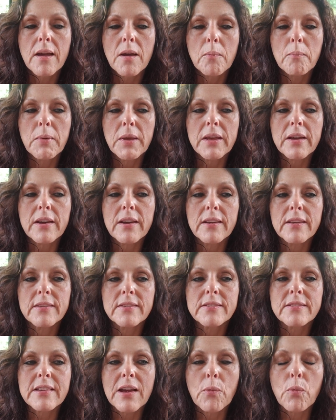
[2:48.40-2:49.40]

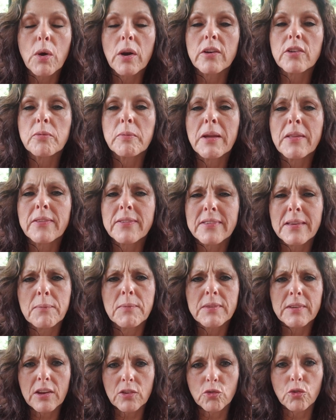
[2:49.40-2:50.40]
because I wanted to be on the same
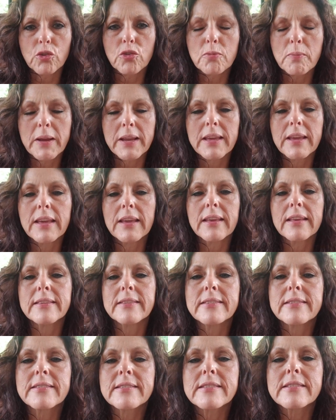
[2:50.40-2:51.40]
schedule as my
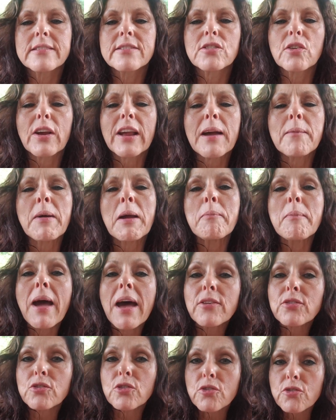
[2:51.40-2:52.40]
kids. So I got my
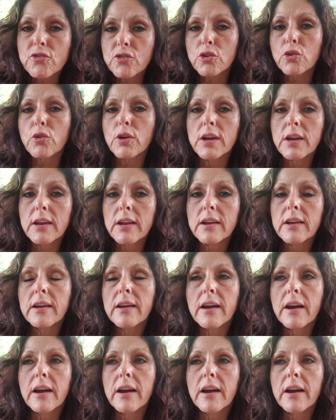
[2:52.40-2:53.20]
master's degree